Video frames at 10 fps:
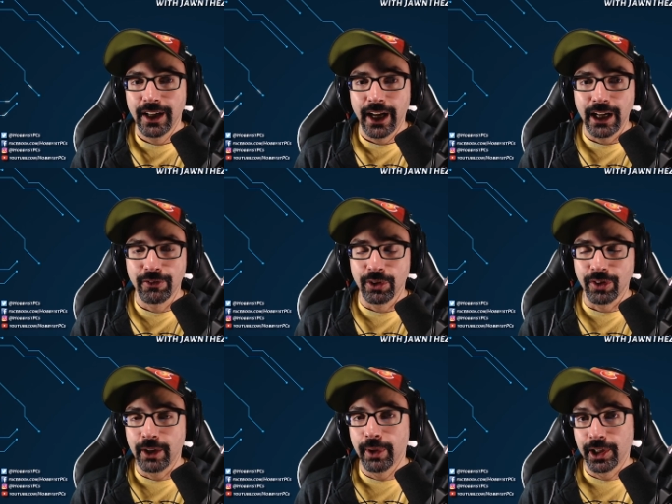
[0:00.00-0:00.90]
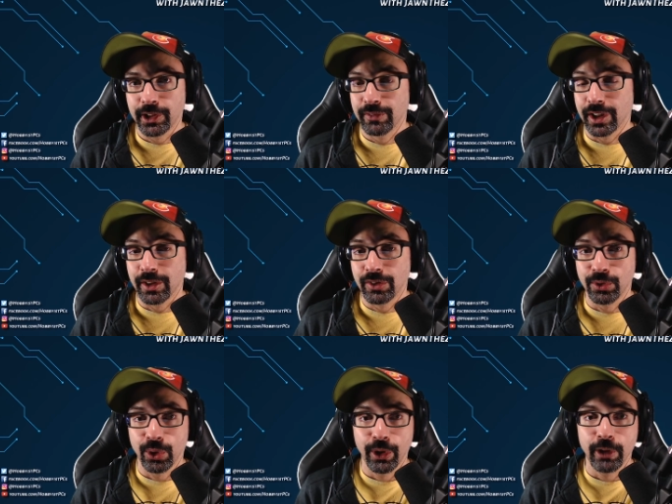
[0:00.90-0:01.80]
and if there's any way I could have done this
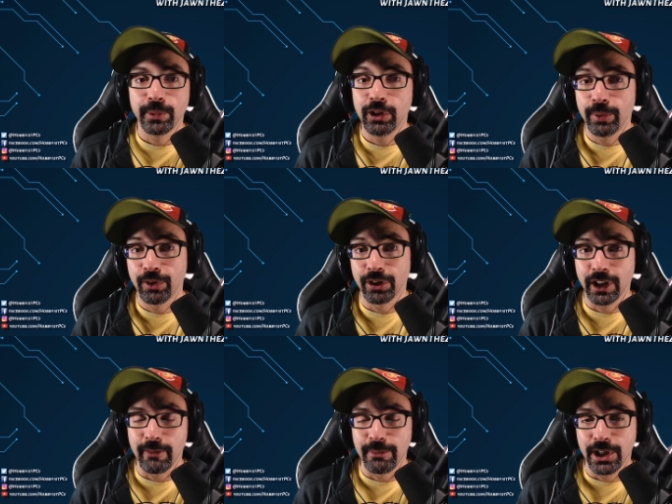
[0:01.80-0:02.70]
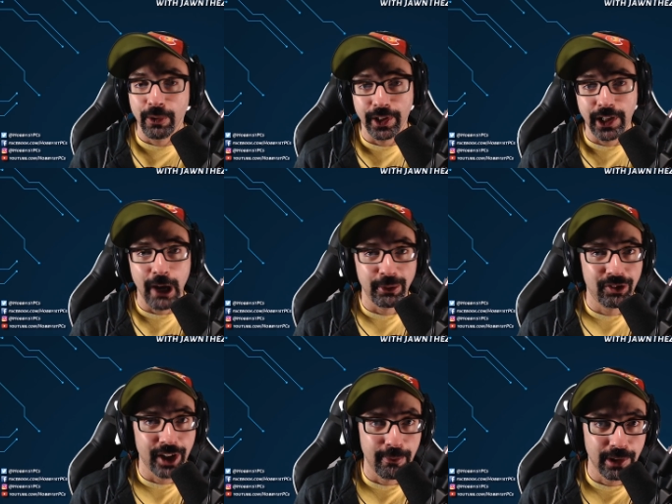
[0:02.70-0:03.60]
tutorial, please be sure to let me know in the comments
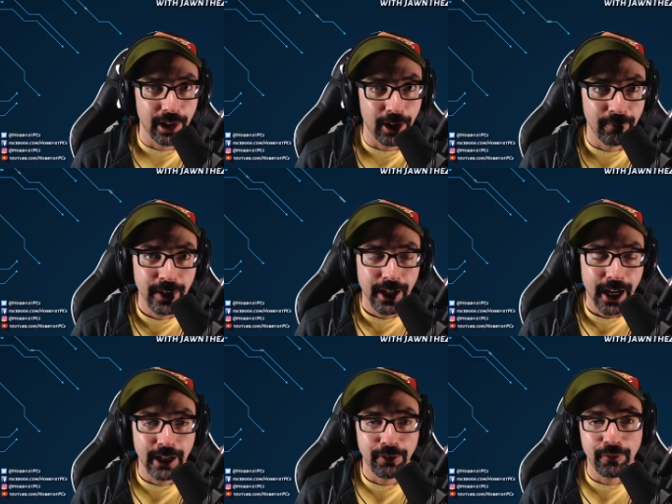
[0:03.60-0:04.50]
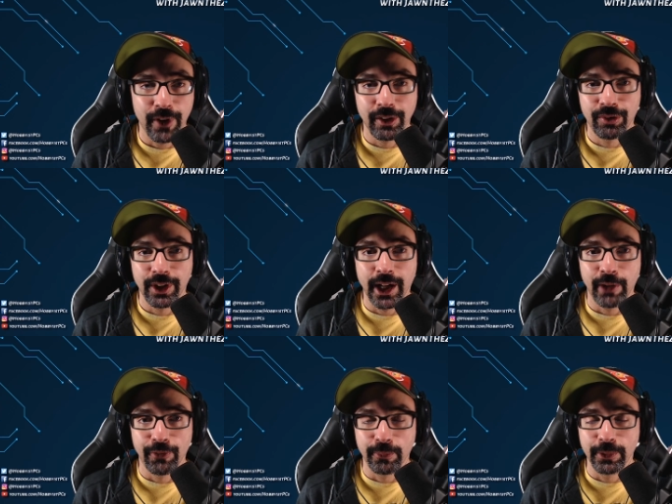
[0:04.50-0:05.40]
down below. And if you found this video
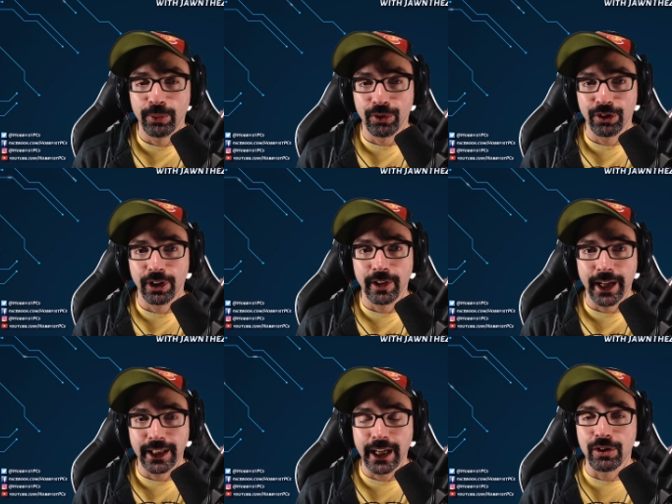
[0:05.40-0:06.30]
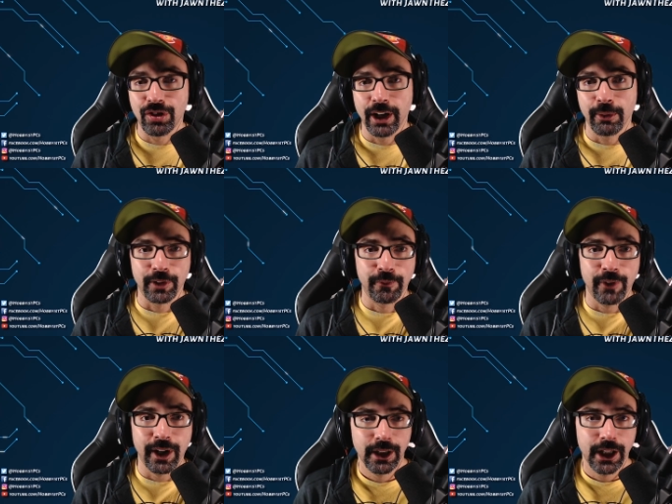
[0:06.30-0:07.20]
helpful, please be sure to like and share with your
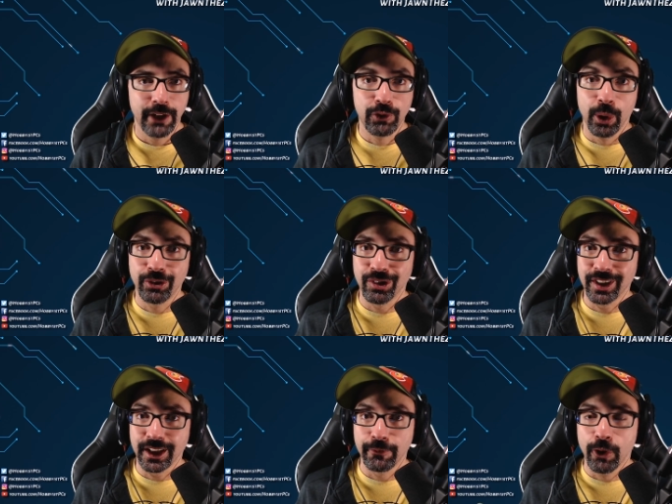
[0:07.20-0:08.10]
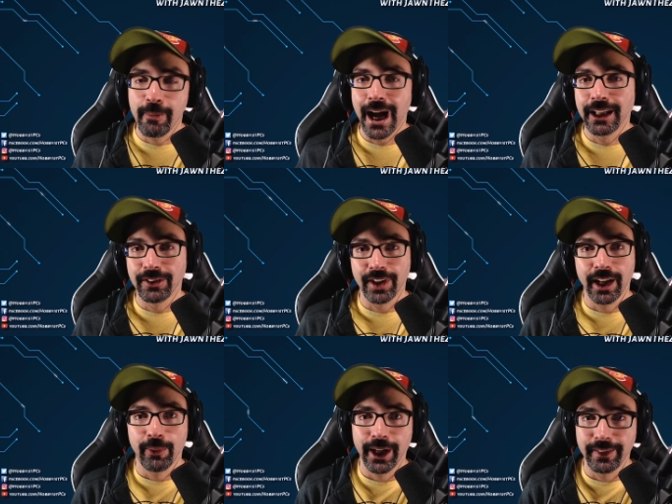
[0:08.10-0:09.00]
friends. And of course, just to get the formalities out of the
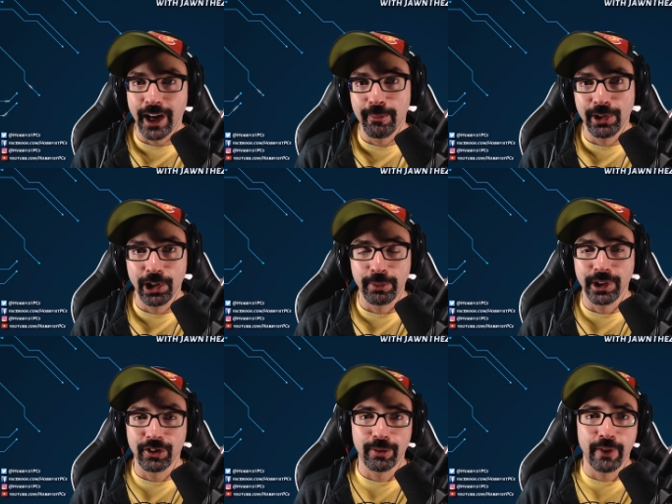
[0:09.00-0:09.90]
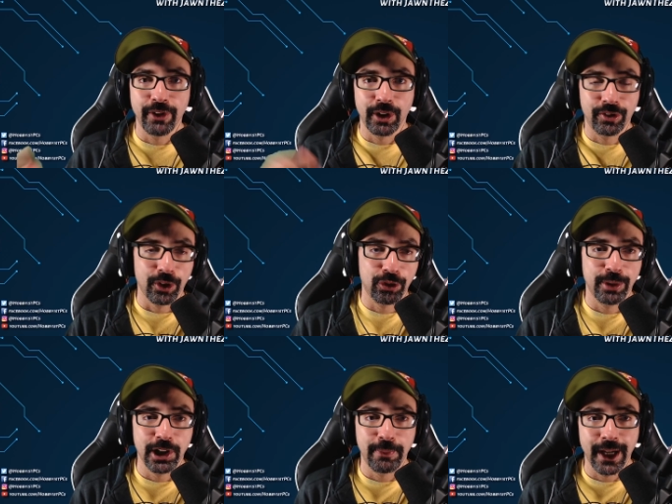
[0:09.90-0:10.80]
way, down below there'll be links to my various social
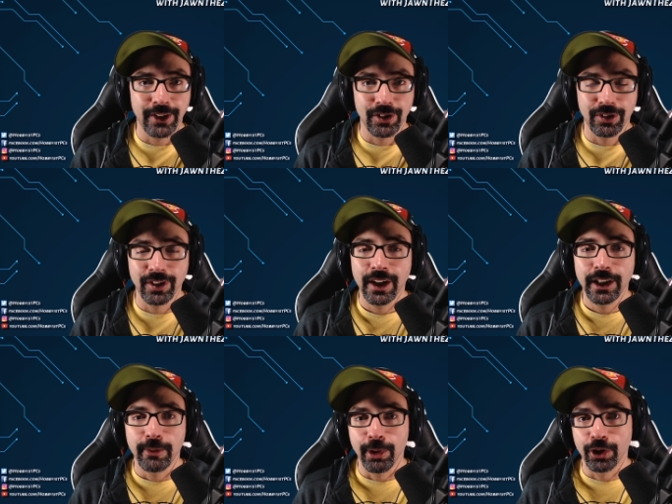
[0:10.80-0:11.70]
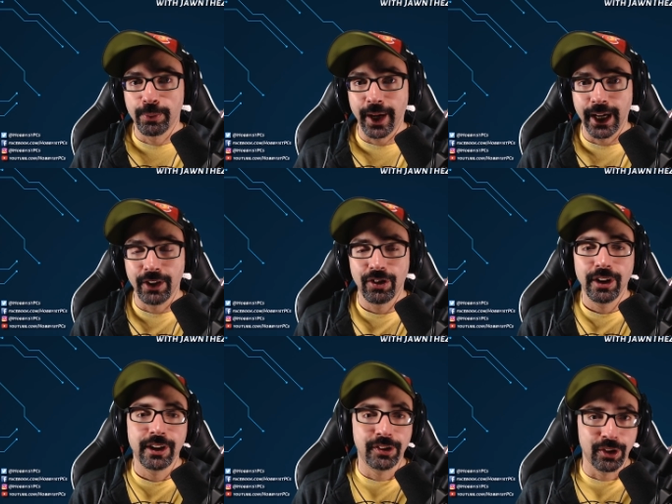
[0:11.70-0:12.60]
media pages, the merch page,
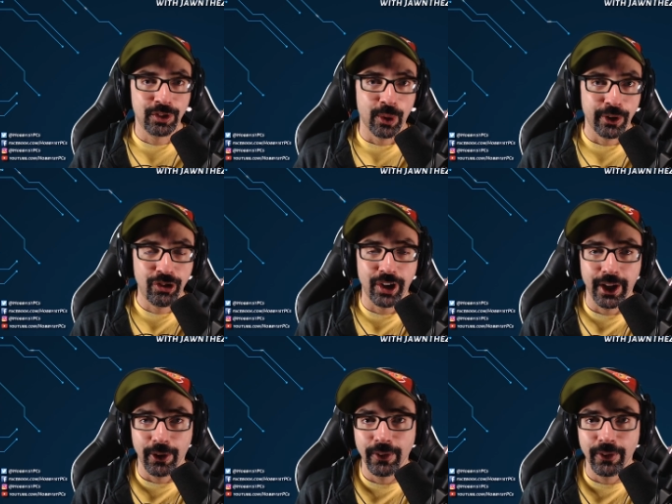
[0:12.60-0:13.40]
the Discord channel,